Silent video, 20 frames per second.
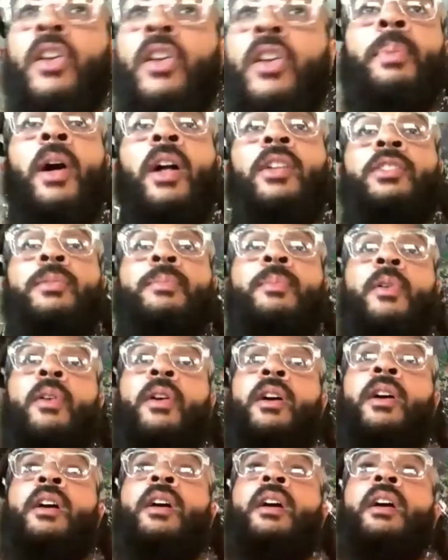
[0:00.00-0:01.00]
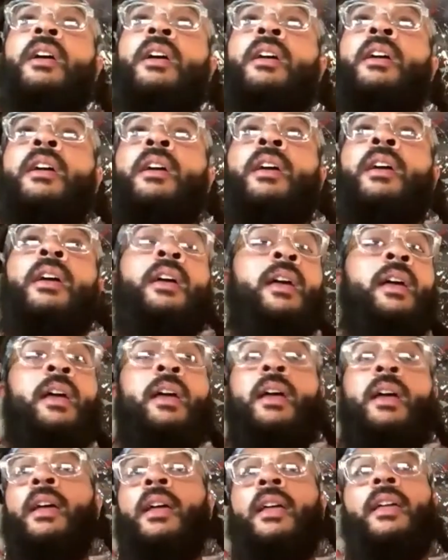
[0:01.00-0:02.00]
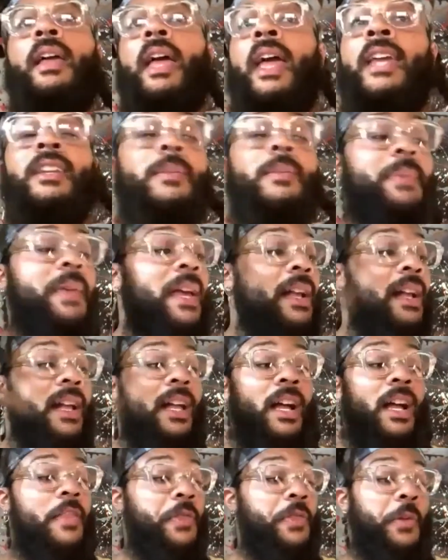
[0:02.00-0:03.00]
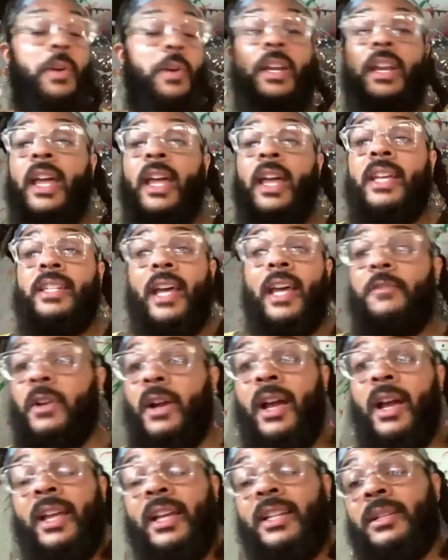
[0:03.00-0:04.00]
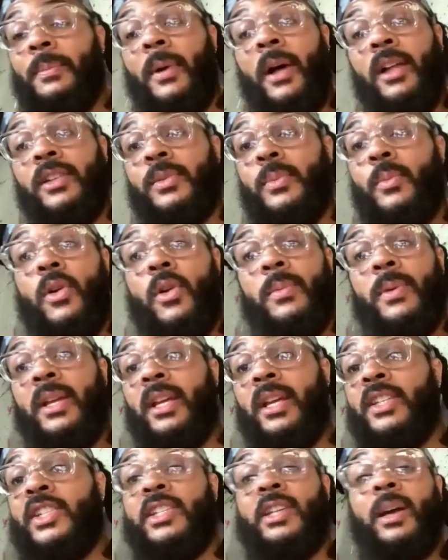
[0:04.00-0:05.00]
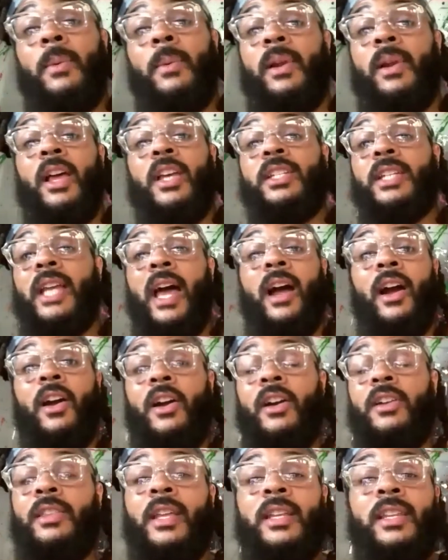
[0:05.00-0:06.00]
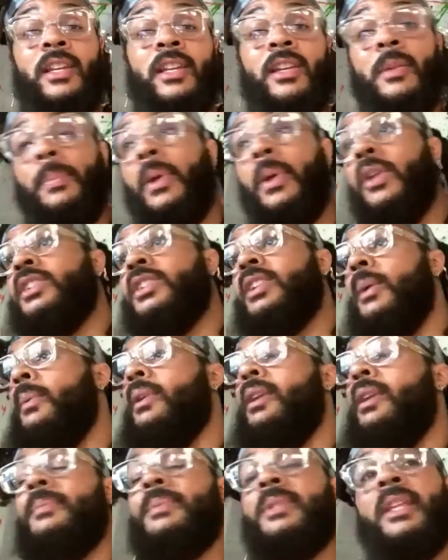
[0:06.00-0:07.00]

Baltimore. End up getting cut 3 days after I get to Baltimore because someone else got hurt and they needed to pull someone up to